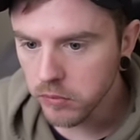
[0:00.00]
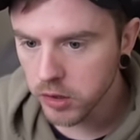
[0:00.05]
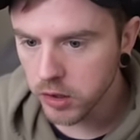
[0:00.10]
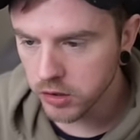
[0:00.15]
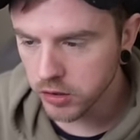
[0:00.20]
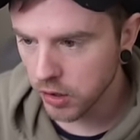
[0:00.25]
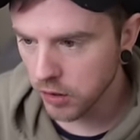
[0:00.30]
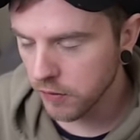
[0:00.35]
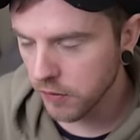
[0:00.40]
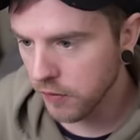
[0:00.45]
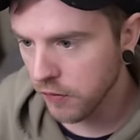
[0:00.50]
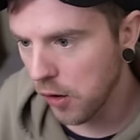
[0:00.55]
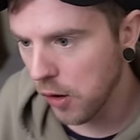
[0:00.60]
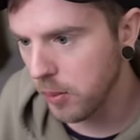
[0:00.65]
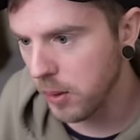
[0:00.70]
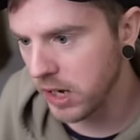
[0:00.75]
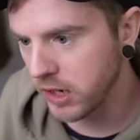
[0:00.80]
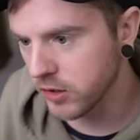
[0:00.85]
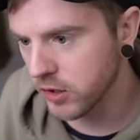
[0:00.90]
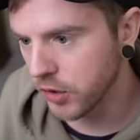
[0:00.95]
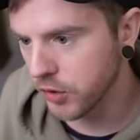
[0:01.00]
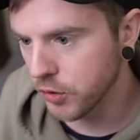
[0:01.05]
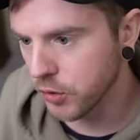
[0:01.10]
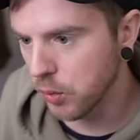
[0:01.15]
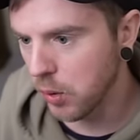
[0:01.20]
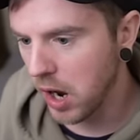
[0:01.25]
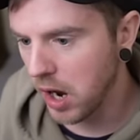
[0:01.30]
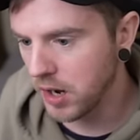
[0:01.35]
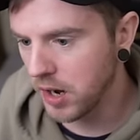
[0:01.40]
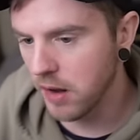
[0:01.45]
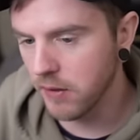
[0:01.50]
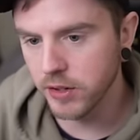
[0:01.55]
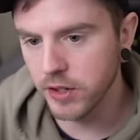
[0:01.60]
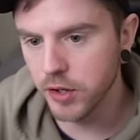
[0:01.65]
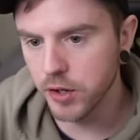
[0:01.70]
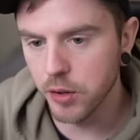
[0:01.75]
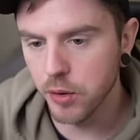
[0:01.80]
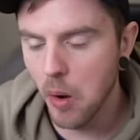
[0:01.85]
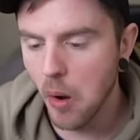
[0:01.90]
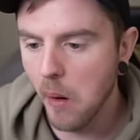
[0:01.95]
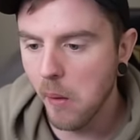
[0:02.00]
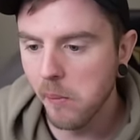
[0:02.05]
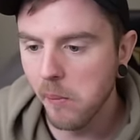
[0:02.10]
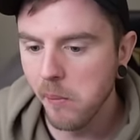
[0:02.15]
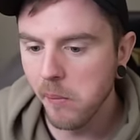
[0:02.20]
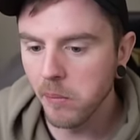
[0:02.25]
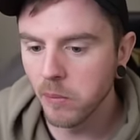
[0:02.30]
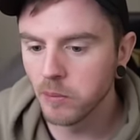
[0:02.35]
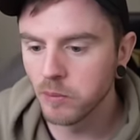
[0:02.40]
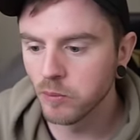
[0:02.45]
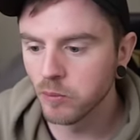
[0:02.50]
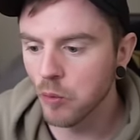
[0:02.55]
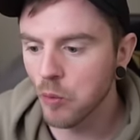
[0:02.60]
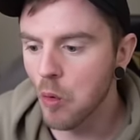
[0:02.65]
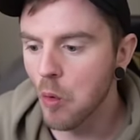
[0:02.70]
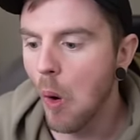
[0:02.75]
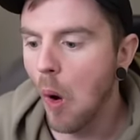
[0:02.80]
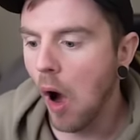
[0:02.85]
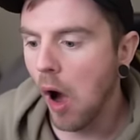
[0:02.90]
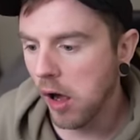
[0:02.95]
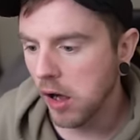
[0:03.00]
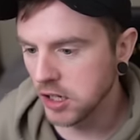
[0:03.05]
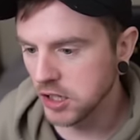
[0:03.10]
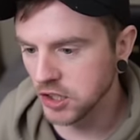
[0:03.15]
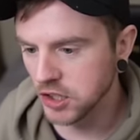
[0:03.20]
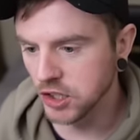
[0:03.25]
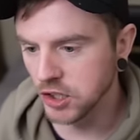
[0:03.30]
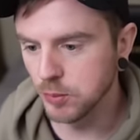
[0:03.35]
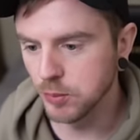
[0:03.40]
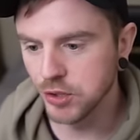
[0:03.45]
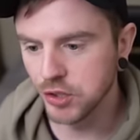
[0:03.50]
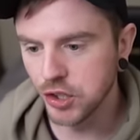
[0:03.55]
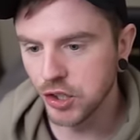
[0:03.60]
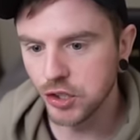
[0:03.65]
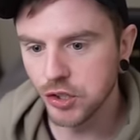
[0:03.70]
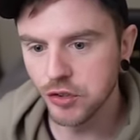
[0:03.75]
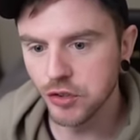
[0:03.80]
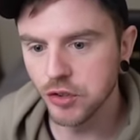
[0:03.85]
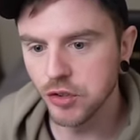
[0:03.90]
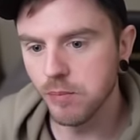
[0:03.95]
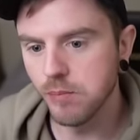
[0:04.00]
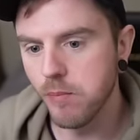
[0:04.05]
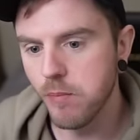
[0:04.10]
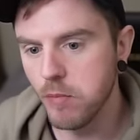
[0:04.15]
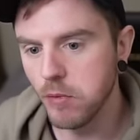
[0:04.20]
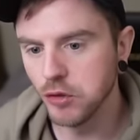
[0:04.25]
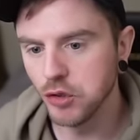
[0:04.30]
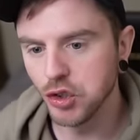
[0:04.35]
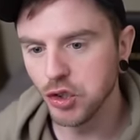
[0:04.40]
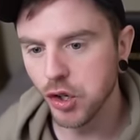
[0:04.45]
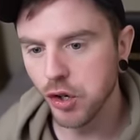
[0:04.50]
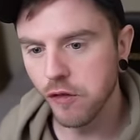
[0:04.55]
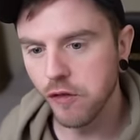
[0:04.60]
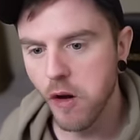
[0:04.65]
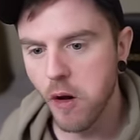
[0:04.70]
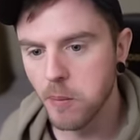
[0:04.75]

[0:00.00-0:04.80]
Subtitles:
So every 4-bets, I'll do what I never do in these positions and shove.